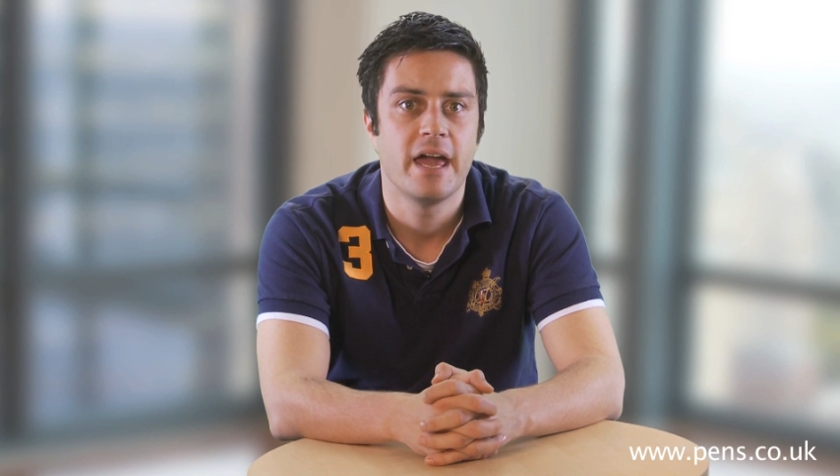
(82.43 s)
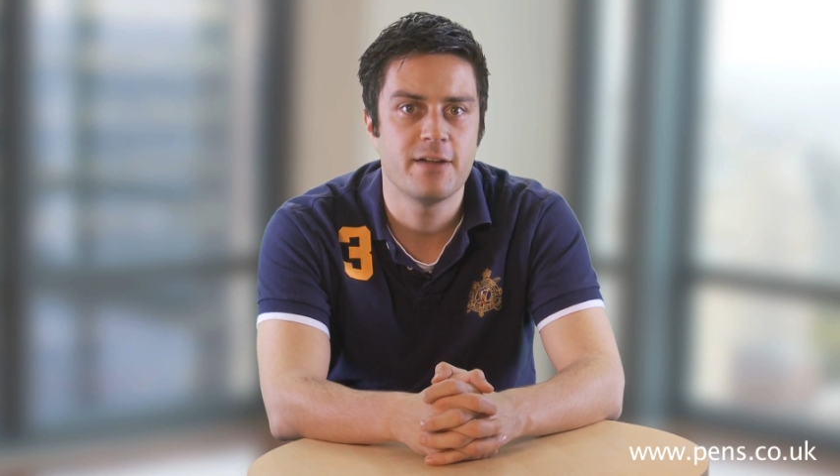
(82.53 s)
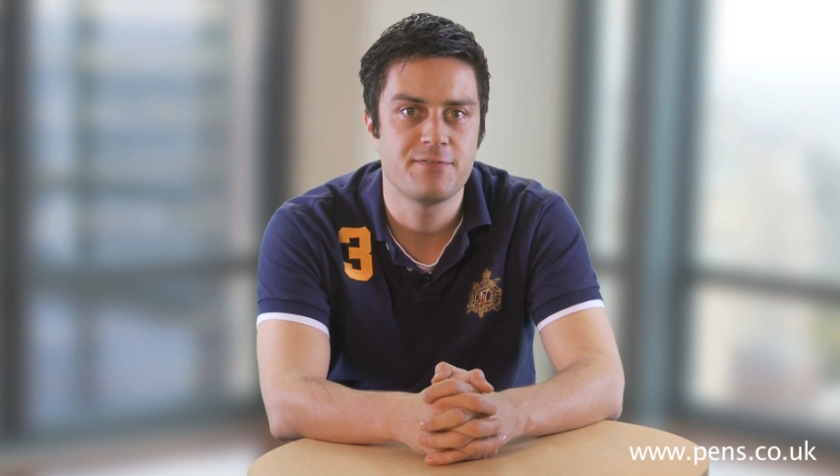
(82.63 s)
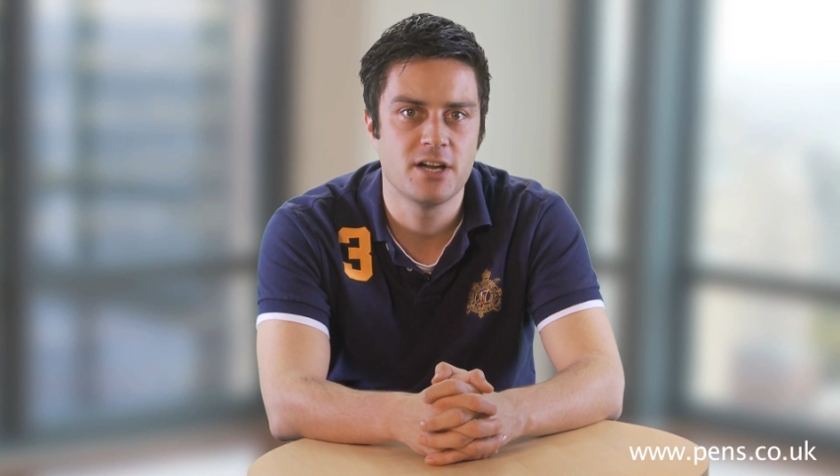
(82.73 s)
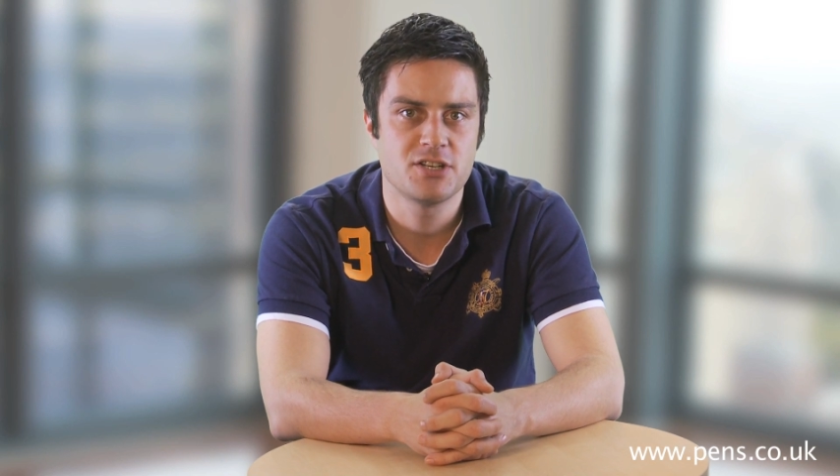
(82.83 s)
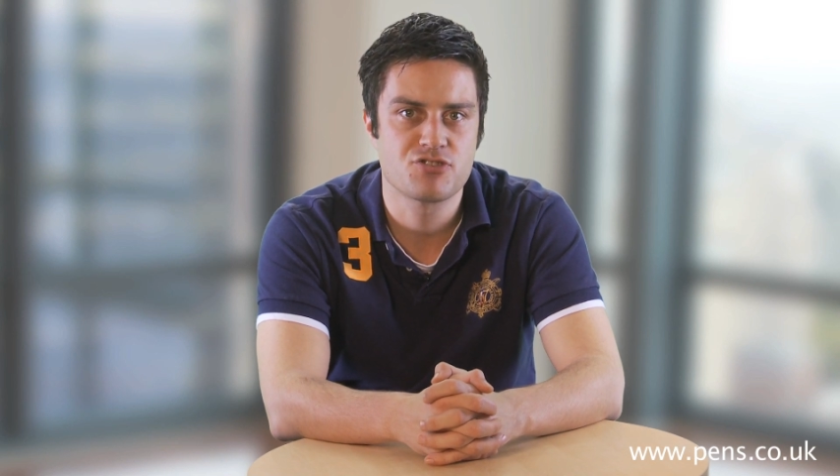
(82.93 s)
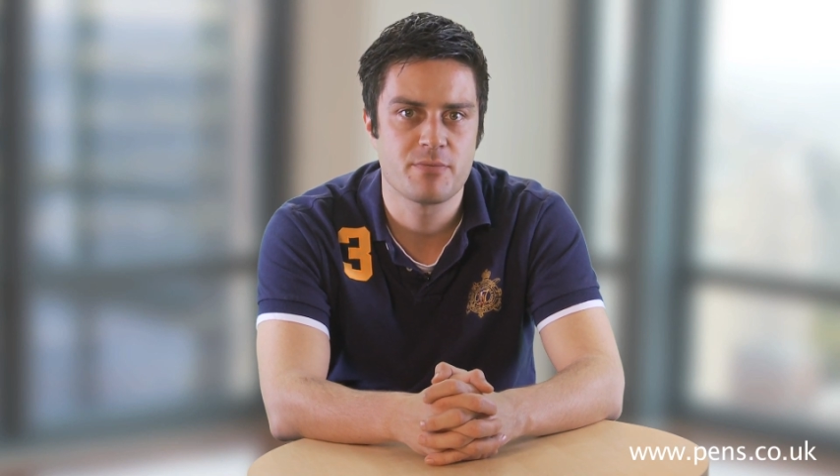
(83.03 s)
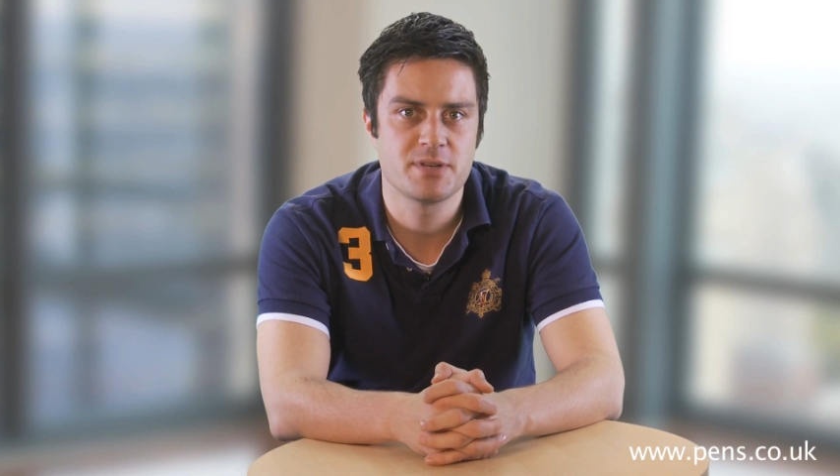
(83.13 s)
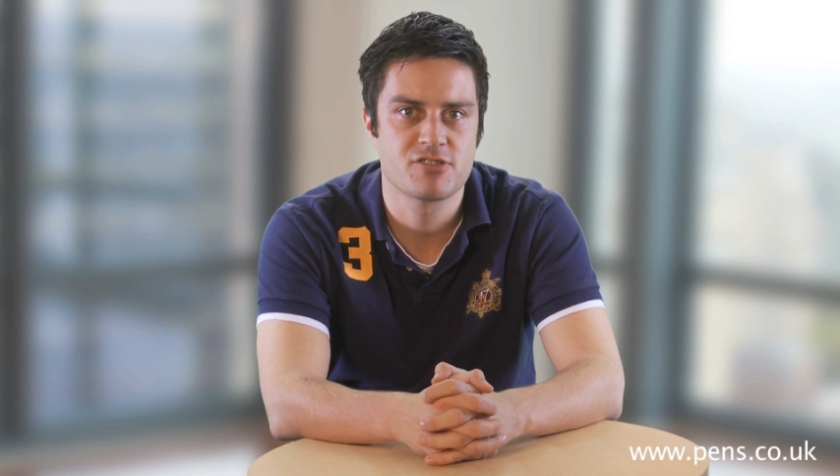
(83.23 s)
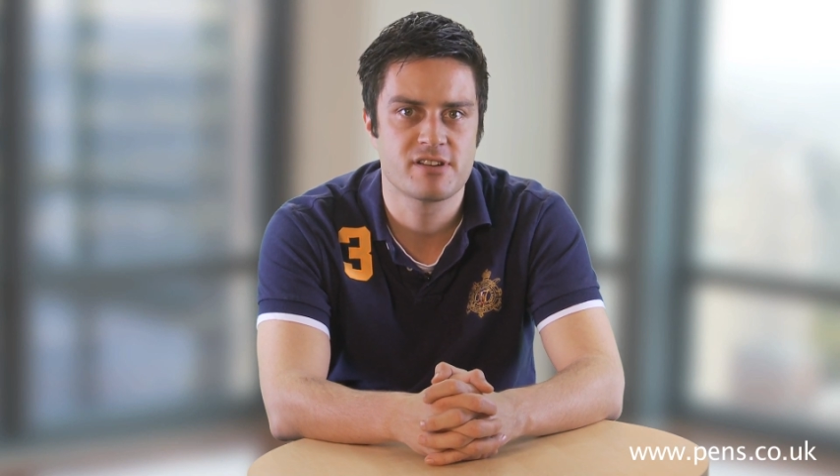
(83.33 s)
If no
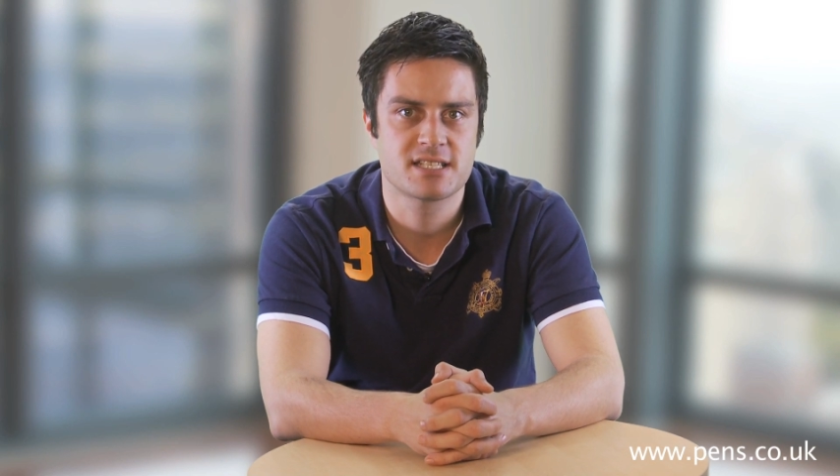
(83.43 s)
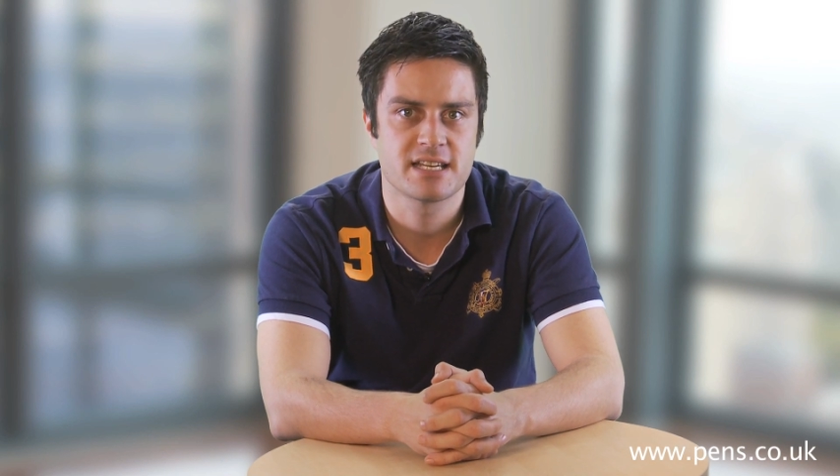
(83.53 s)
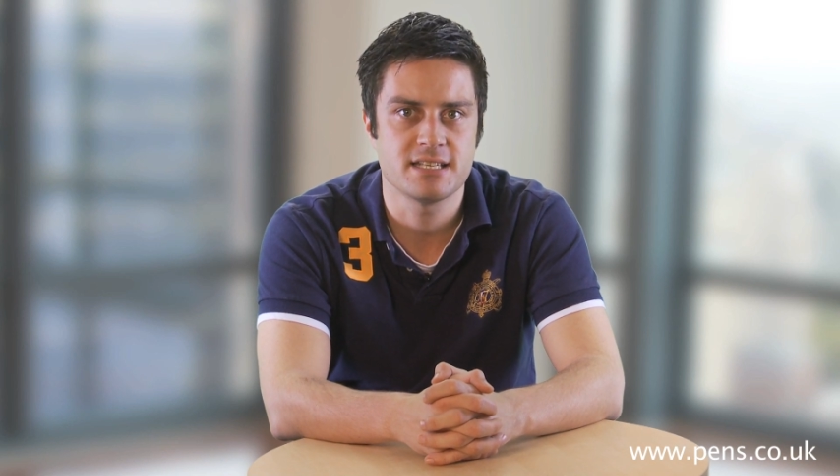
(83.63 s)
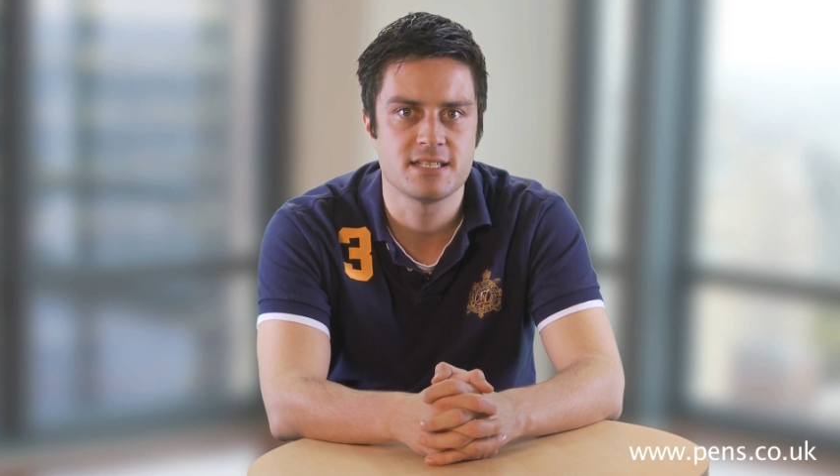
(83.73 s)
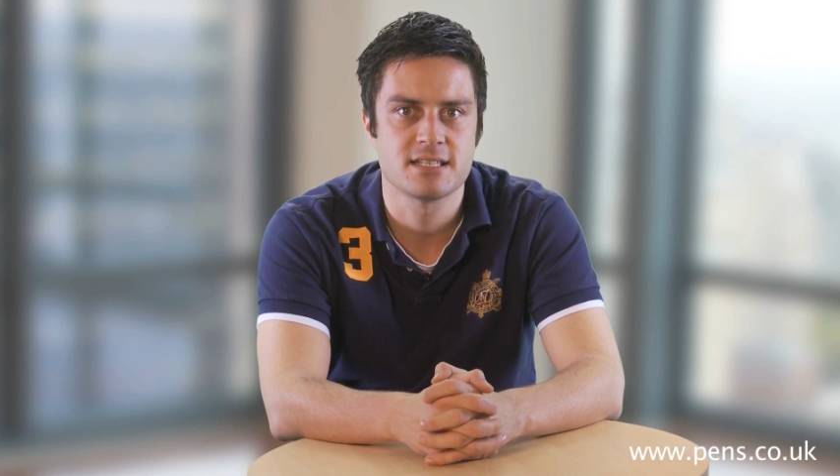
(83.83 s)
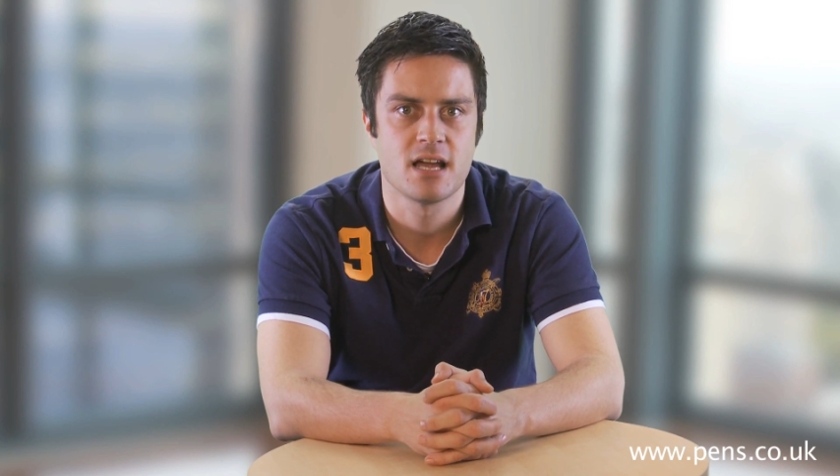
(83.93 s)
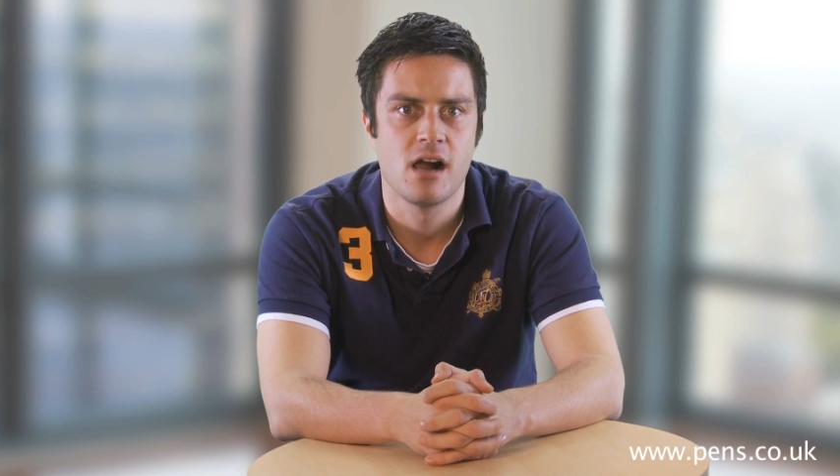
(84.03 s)
distributor exists,